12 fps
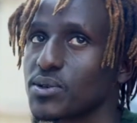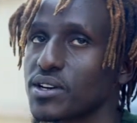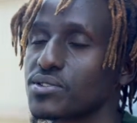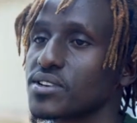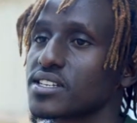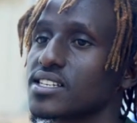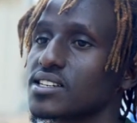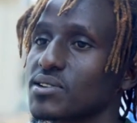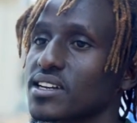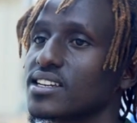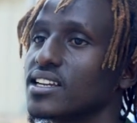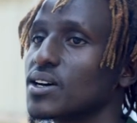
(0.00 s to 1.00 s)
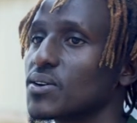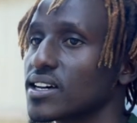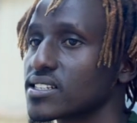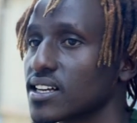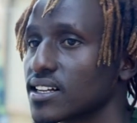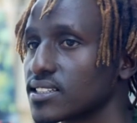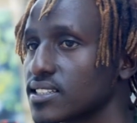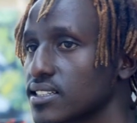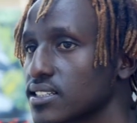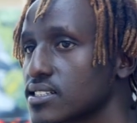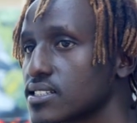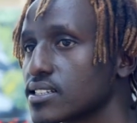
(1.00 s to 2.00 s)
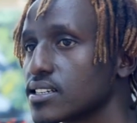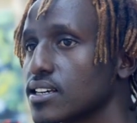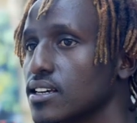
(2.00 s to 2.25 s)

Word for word: we are facing right now as artists.